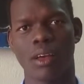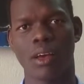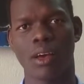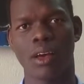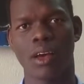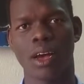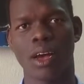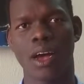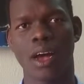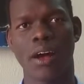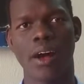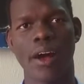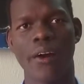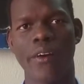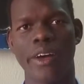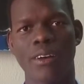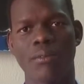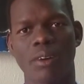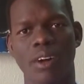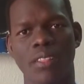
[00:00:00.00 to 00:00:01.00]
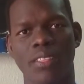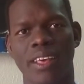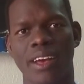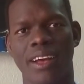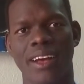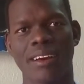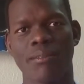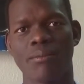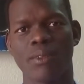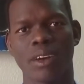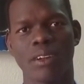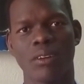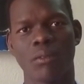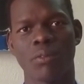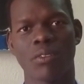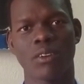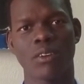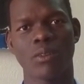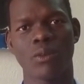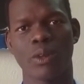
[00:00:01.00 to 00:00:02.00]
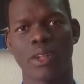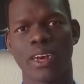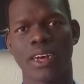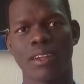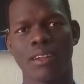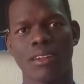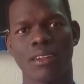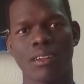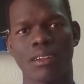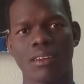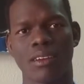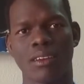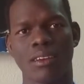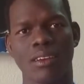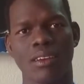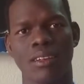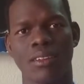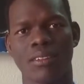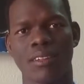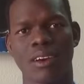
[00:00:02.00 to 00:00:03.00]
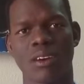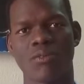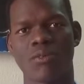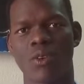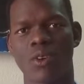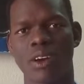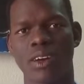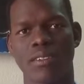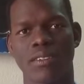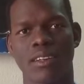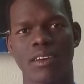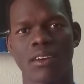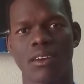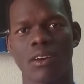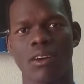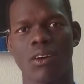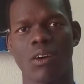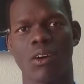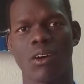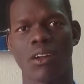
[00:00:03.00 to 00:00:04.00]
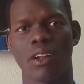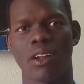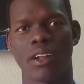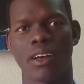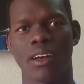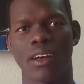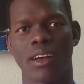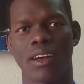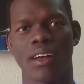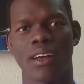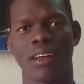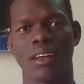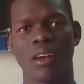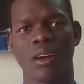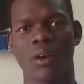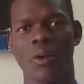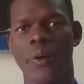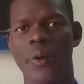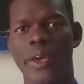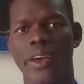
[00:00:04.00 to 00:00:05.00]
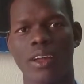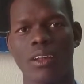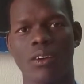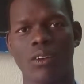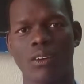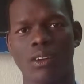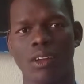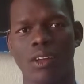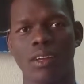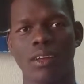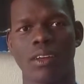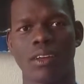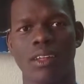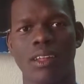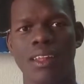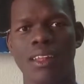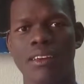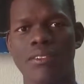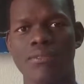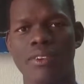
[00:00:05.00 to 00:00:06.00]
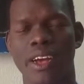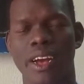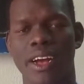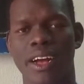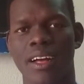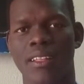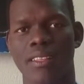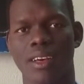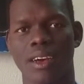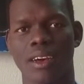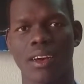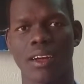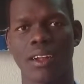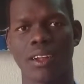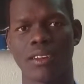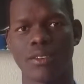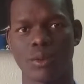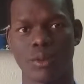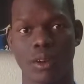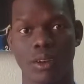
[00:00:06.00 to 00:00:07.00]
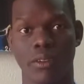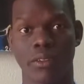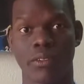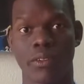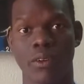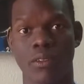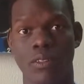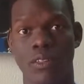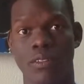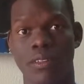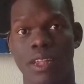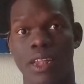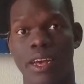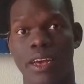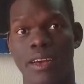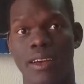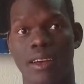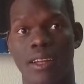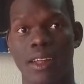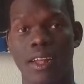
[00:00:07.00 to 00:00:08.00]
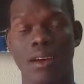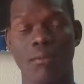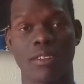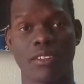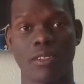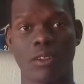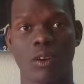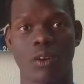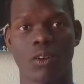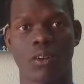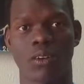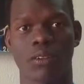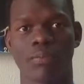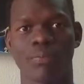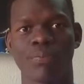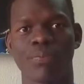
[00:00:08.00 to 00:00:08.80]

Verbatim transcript: Uh, however, the government of South Sudan is uh, focusing on uh, oil only, leaving other natural resources like livestock.